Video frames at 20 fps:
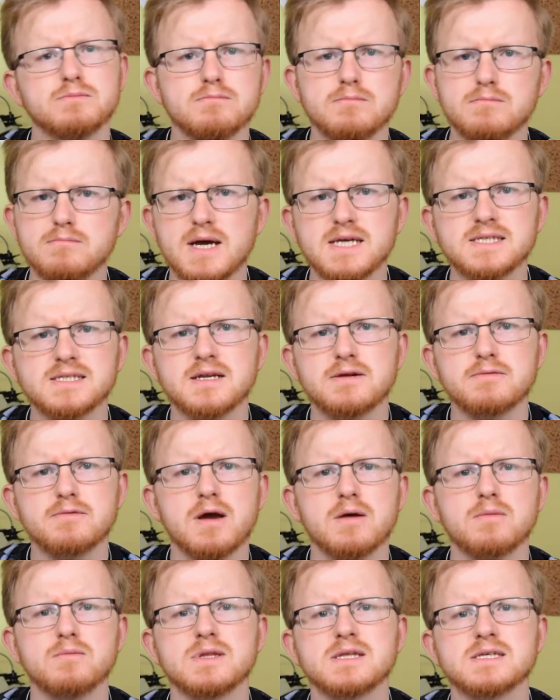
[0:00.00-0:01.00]
messing
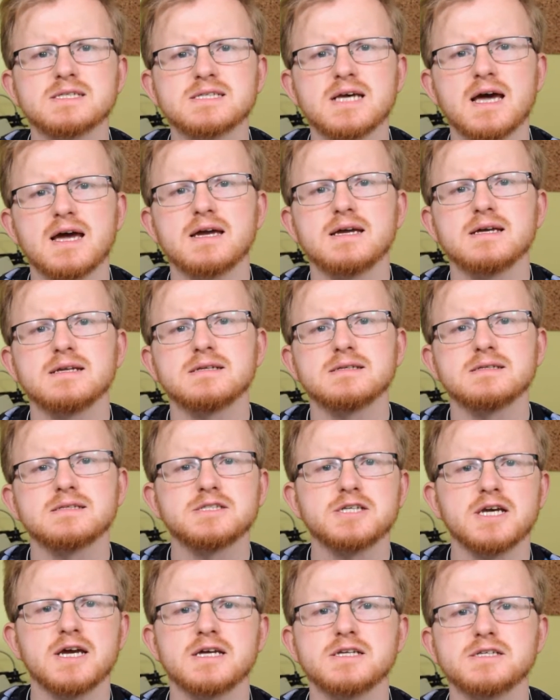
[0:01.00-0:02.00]
around with the settings,
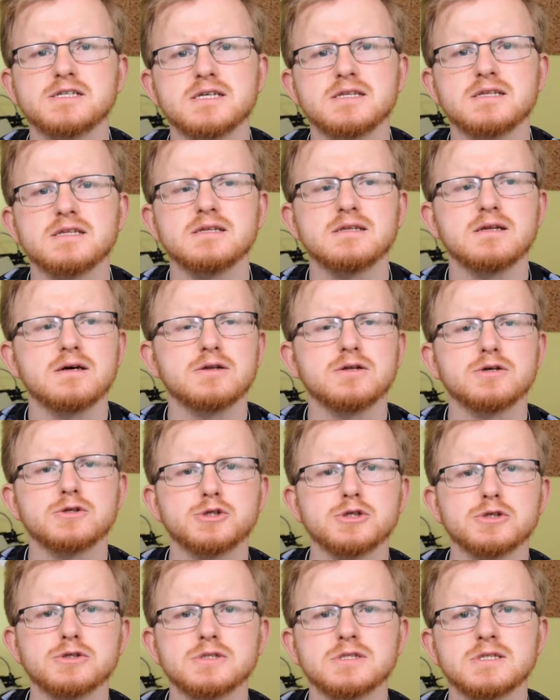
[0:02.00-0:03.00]
changing and
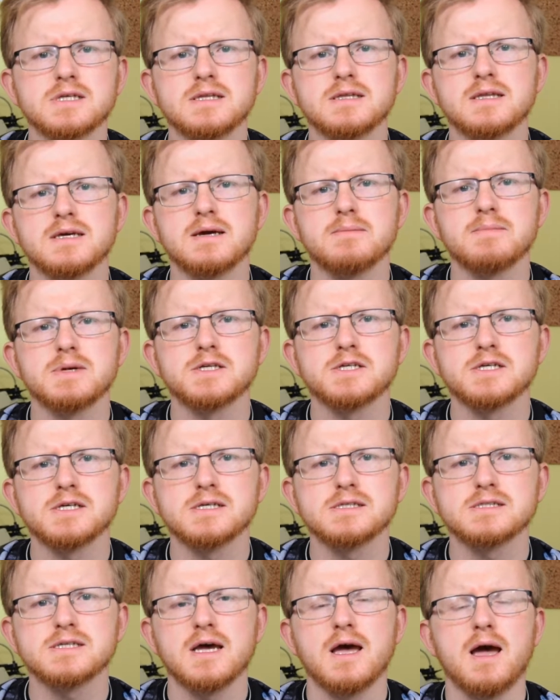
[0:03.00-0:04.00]
adjusting the
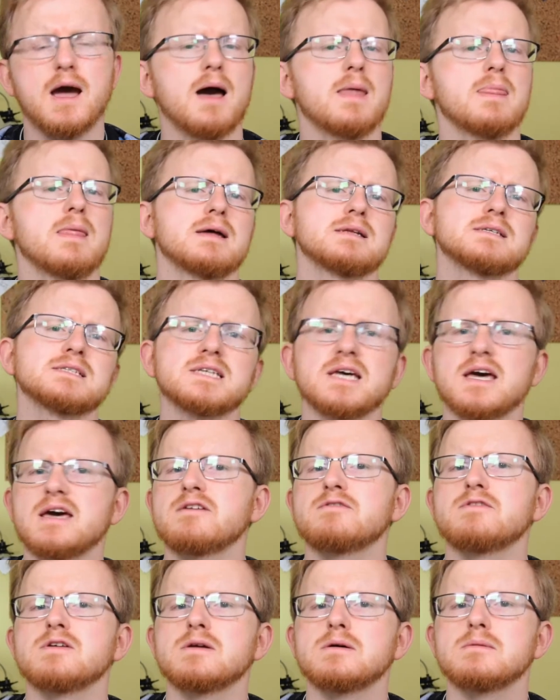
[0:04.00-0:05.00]
images, and then
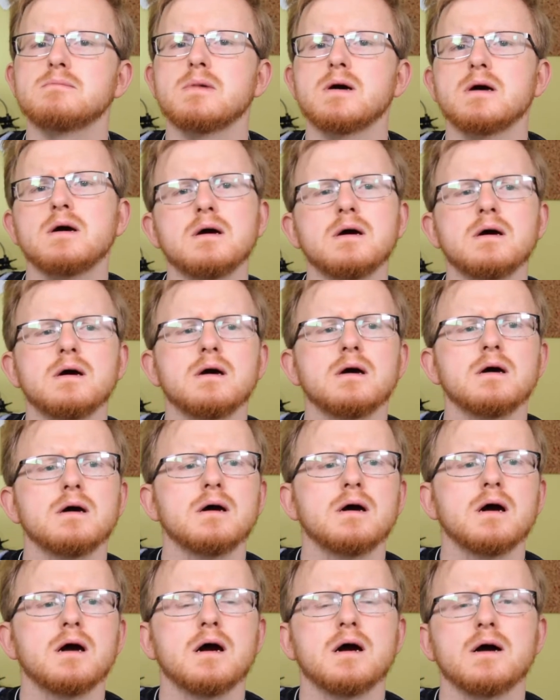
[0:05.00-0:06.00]
saving them.
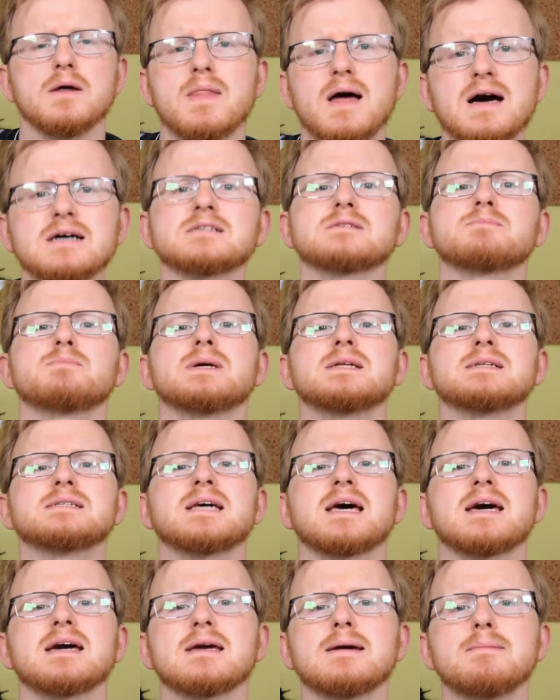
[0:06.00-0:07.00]
And that's been
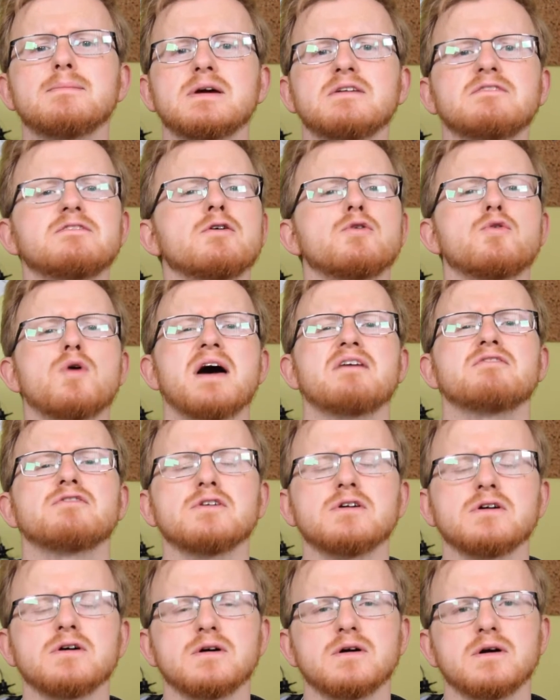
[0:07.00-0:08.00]
taking me
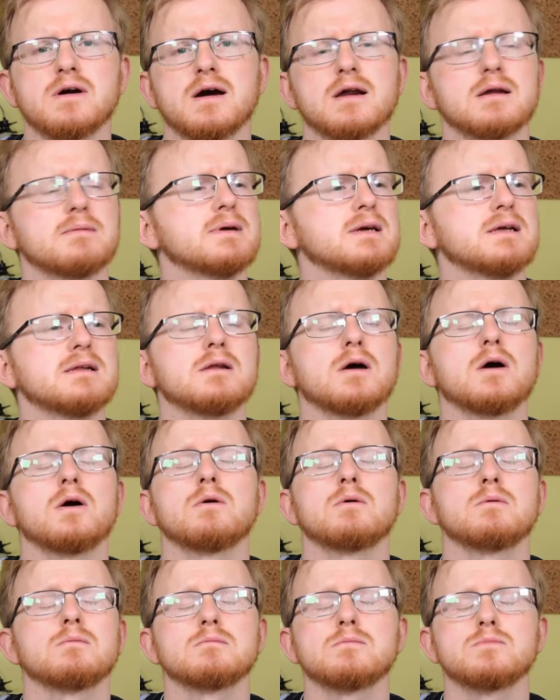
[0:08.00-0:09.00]
forever. I mean,
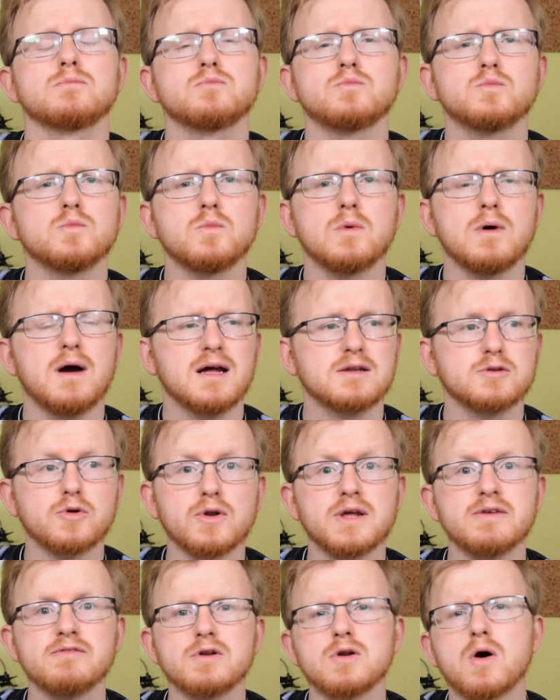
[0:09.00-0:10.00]
I
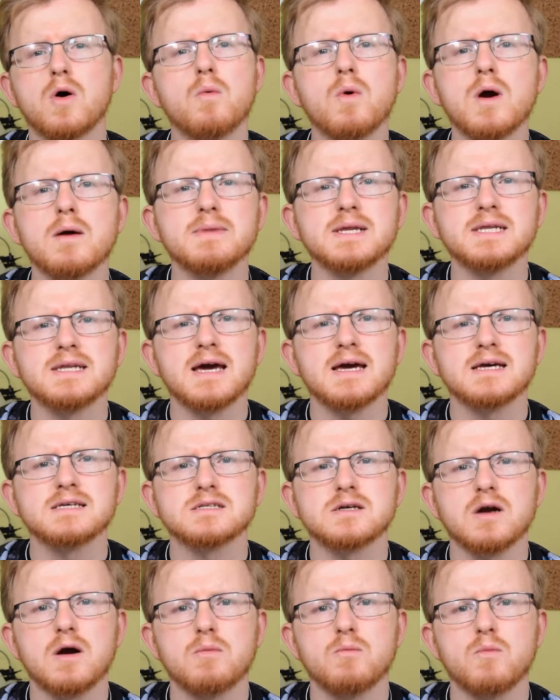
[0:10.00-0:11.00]
don't even know where my day's
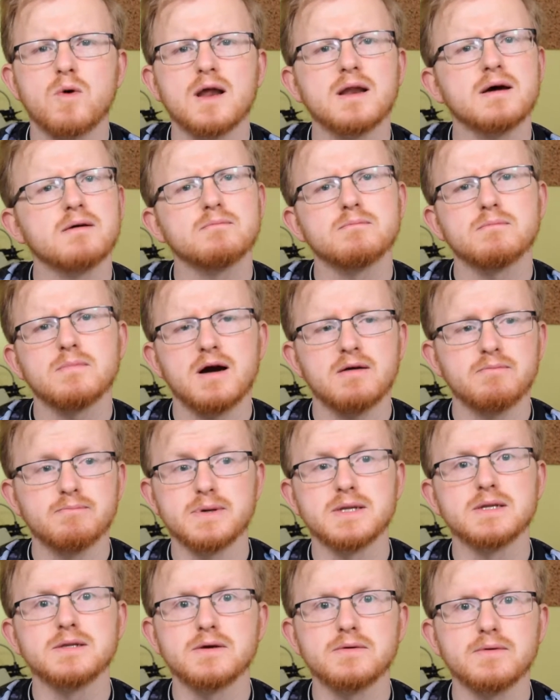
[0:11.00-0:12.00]
gone when I'm, I've
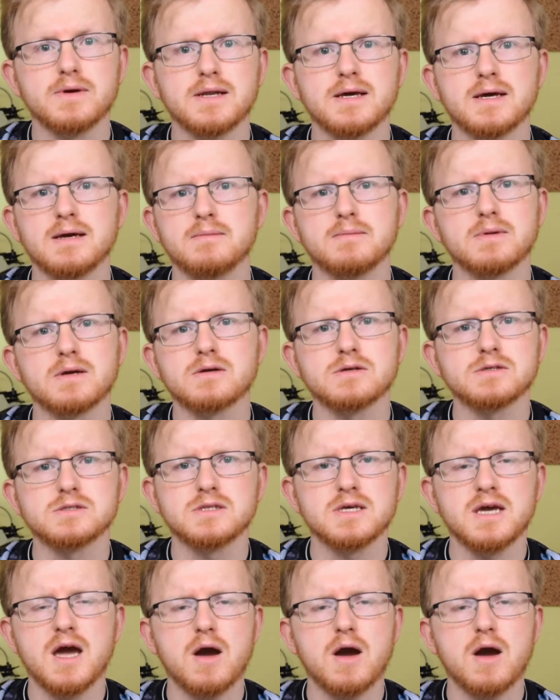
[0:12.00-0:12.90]
been doing it because the